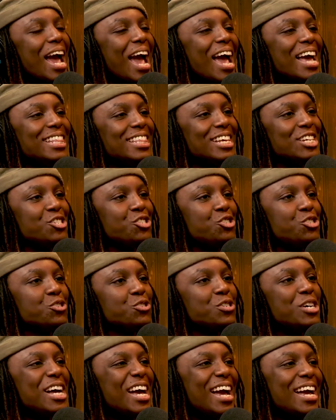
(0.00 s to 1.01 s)
and
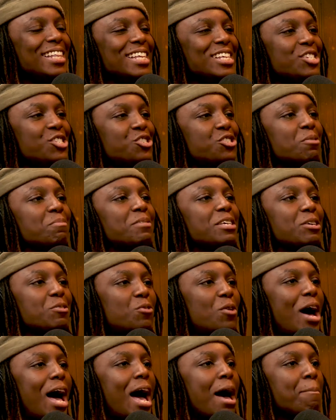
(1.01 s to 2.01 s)
then something
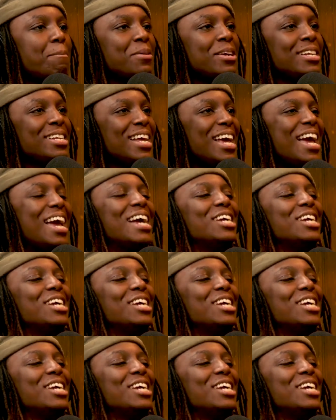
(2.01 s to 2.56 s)
will happen,